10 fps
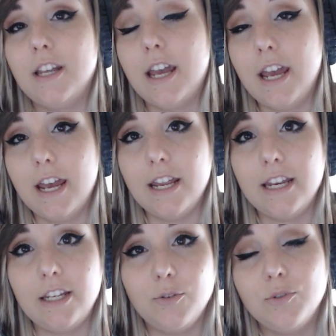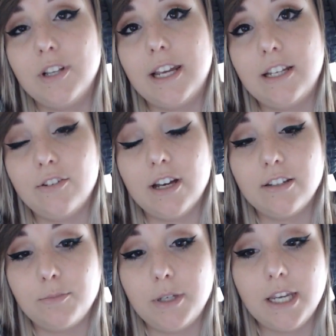that you would like to
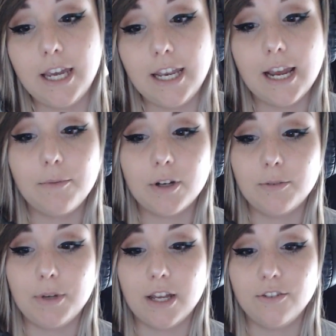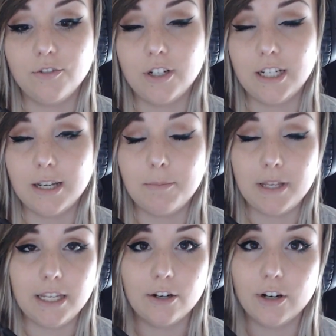ask me, and I'm gonna be answering them
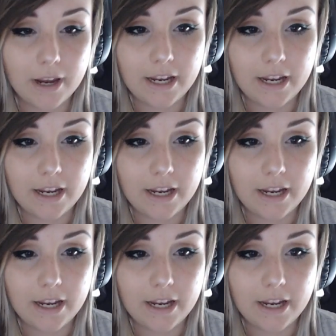here.